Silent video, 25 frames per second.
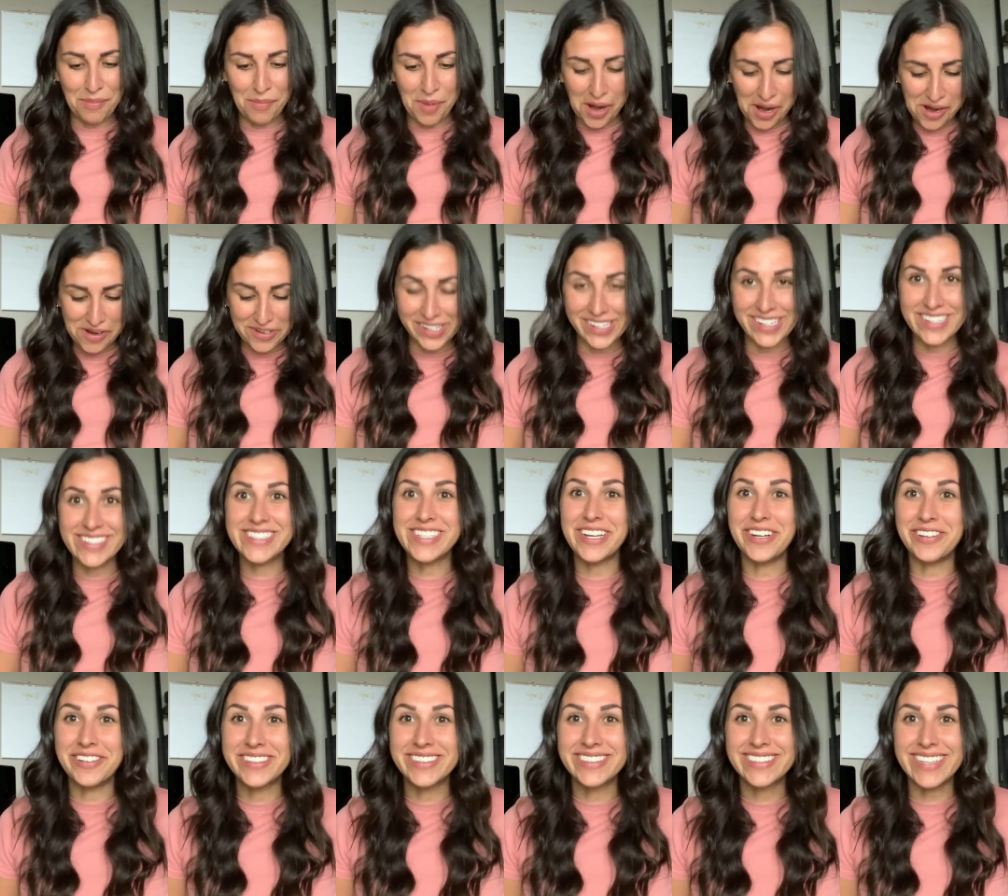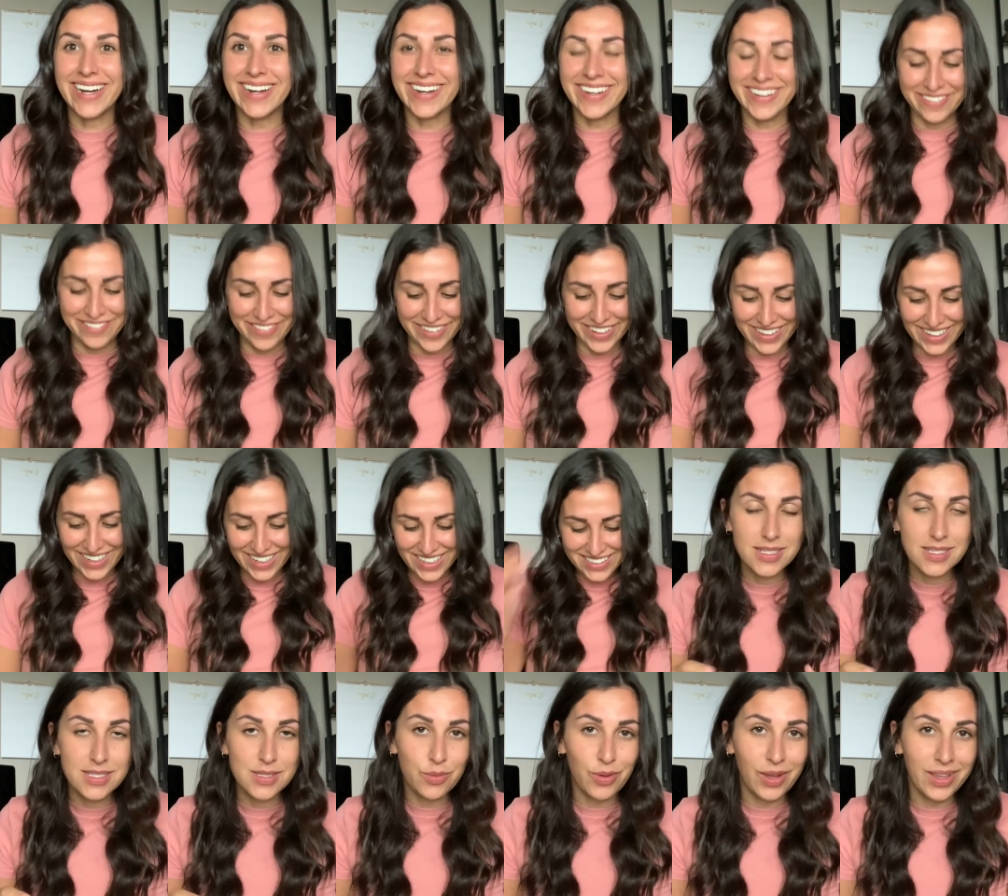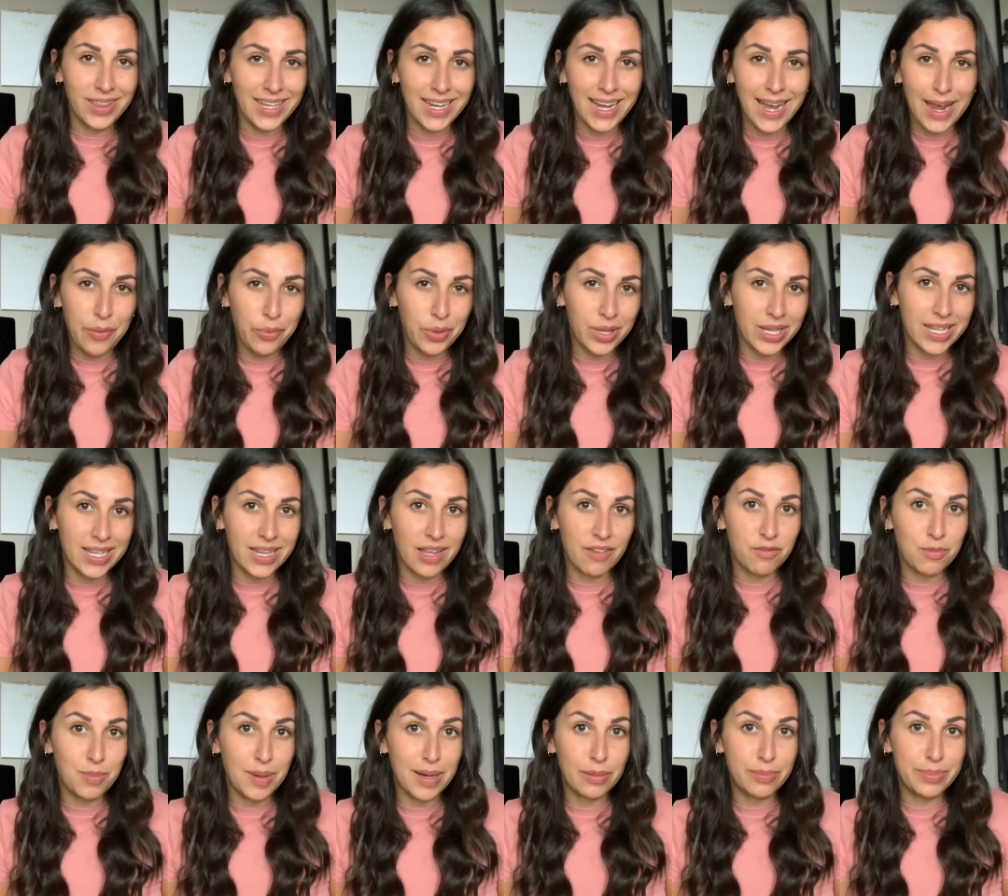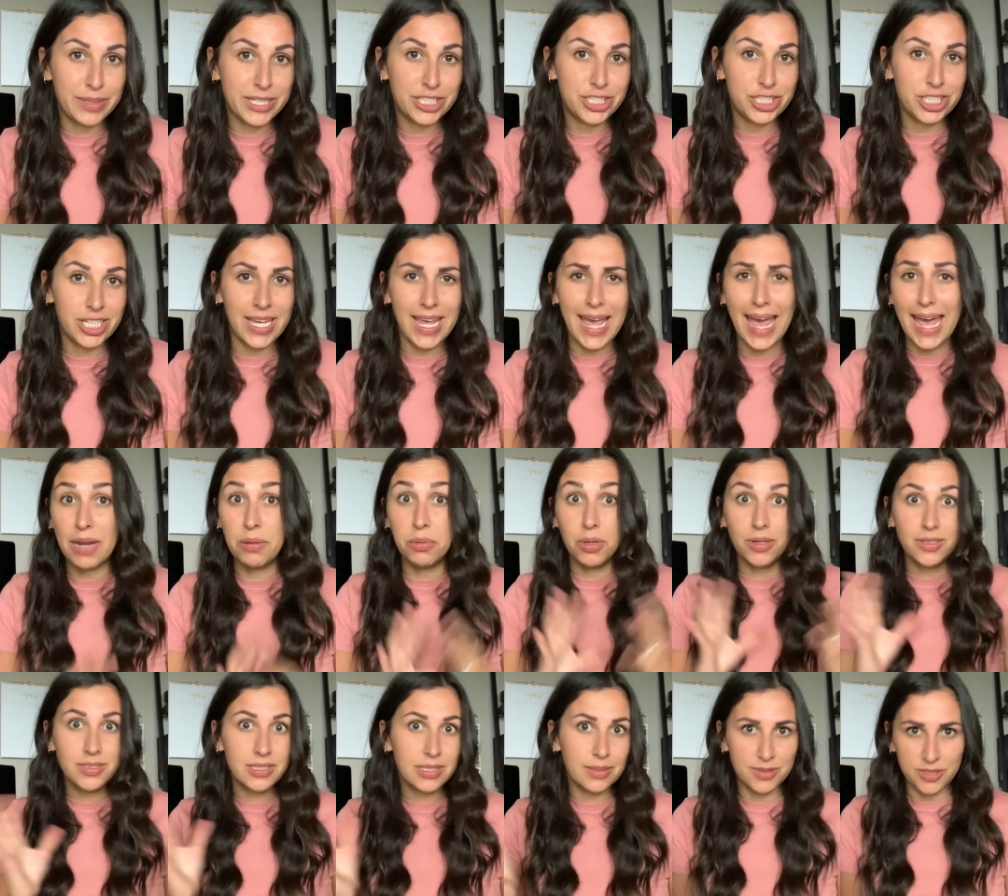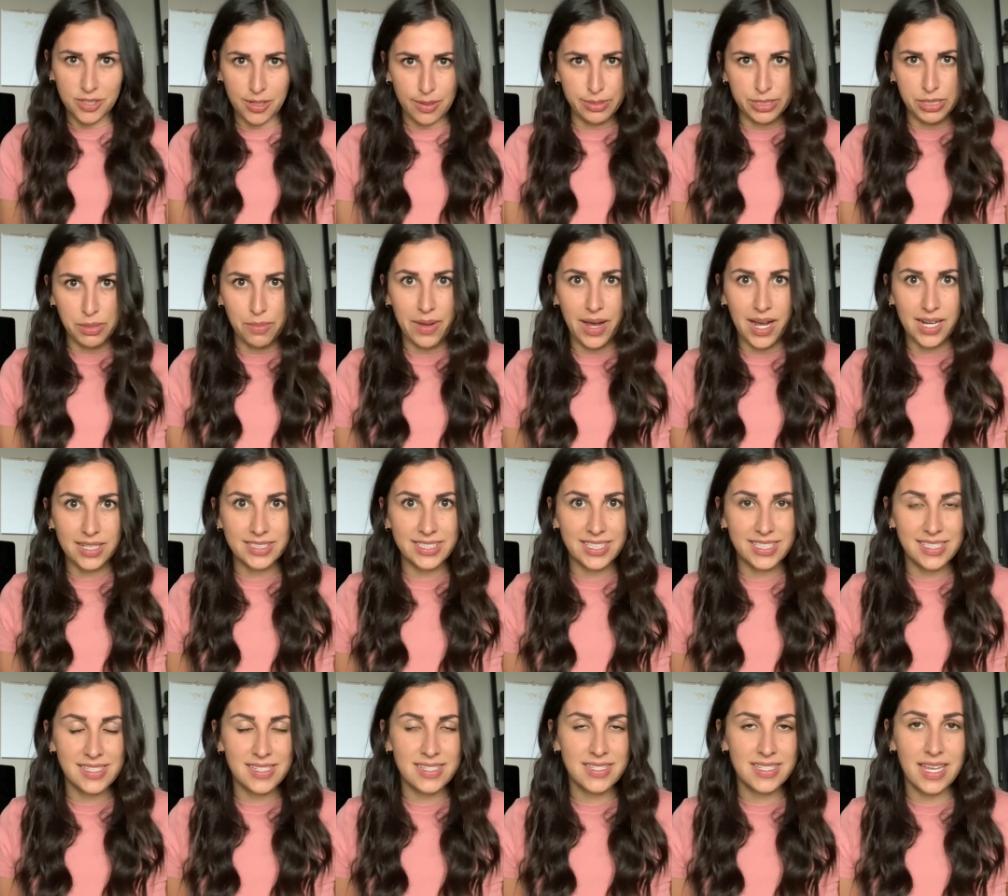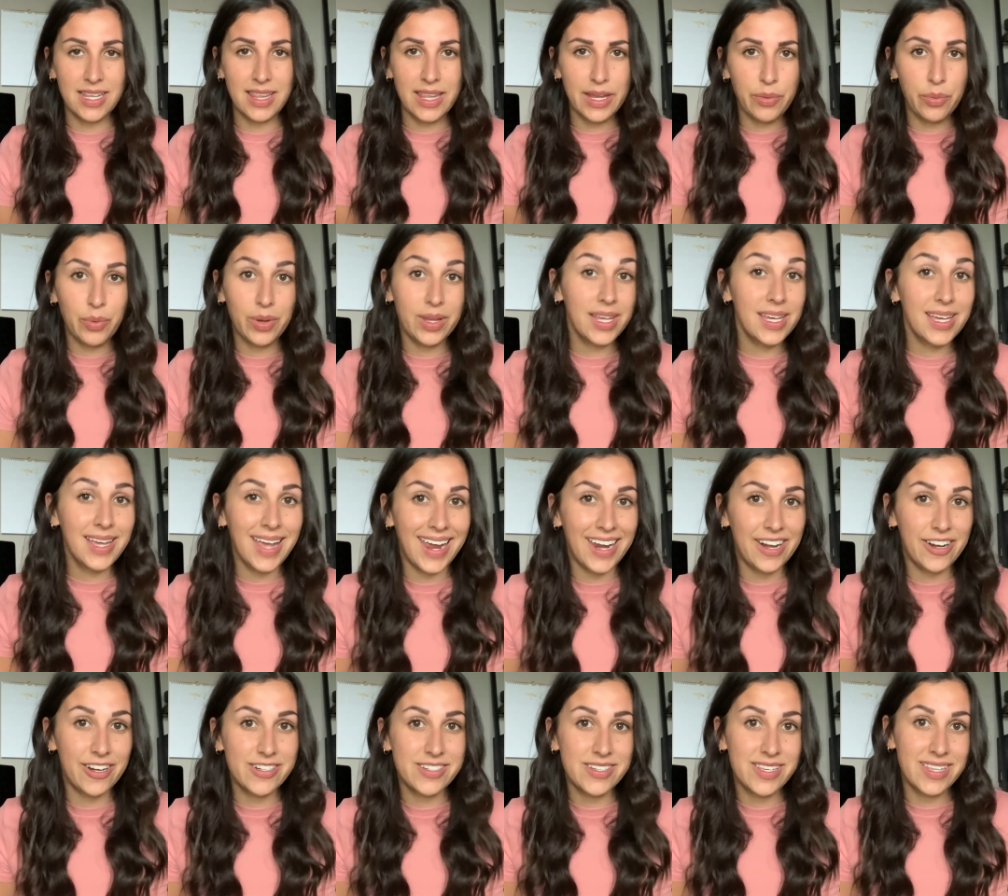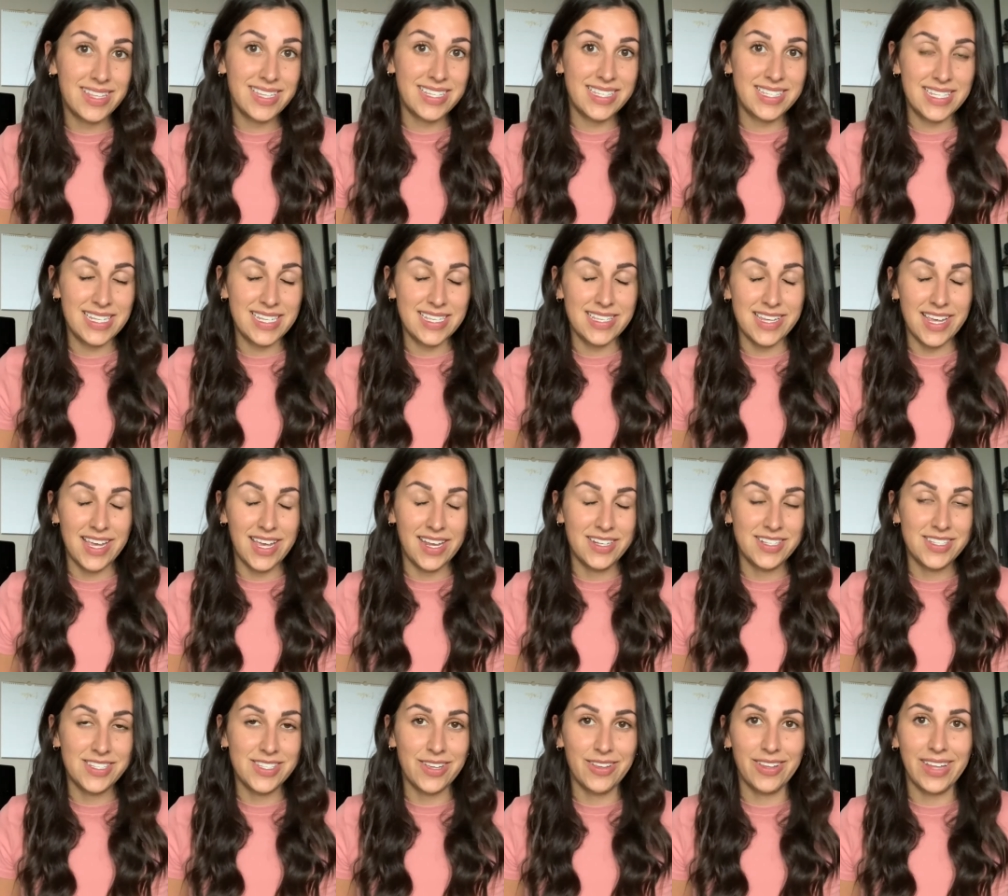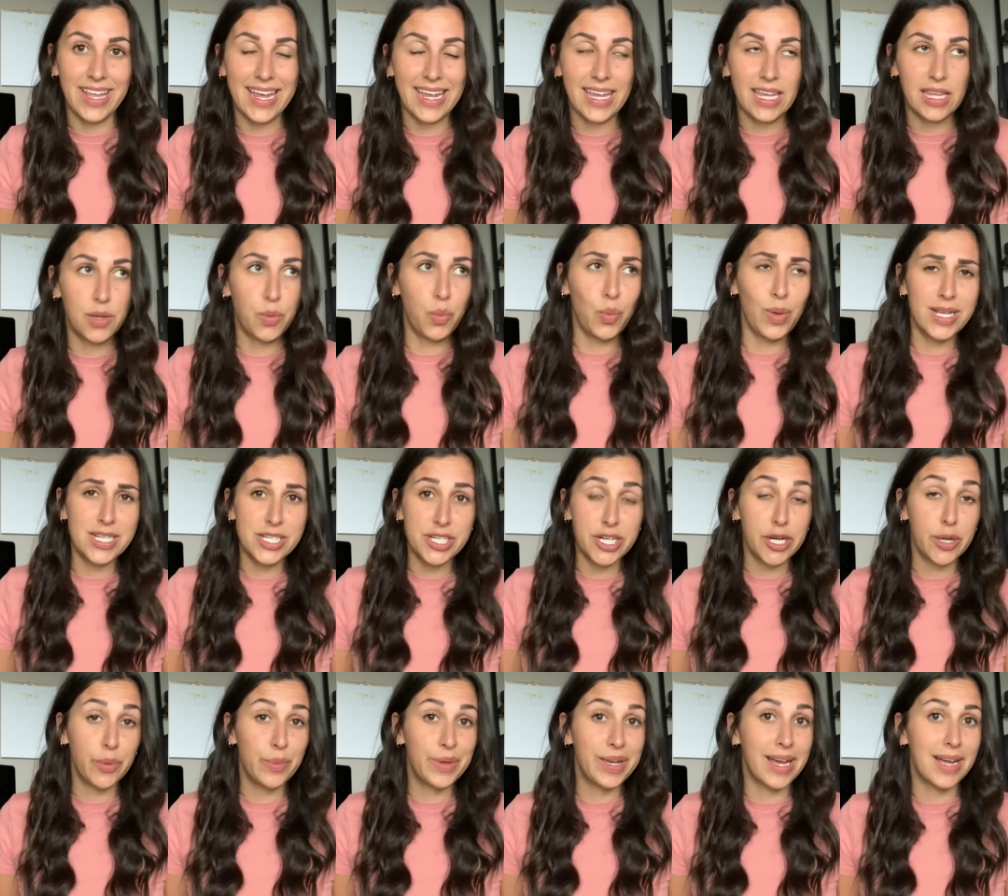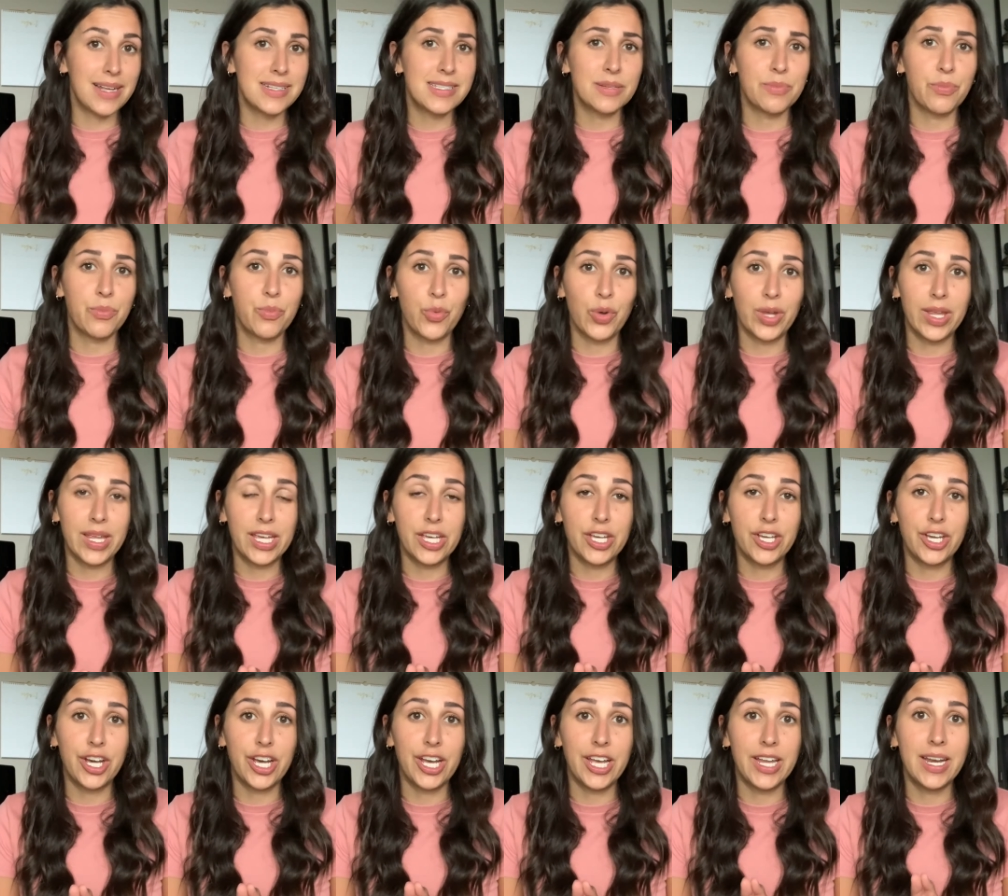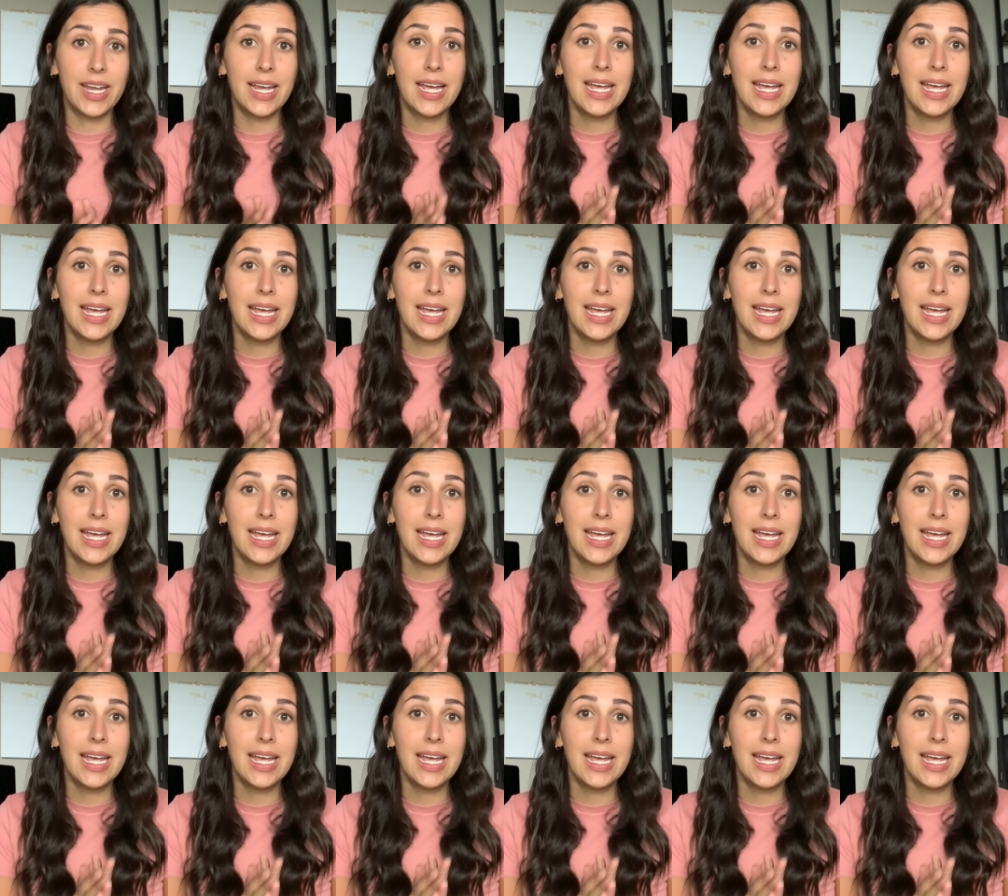already so excited for this. So one thing I really love about BILLIE'S and most subscription boxes is that they really cater to the season. So like in the winter, we got some really good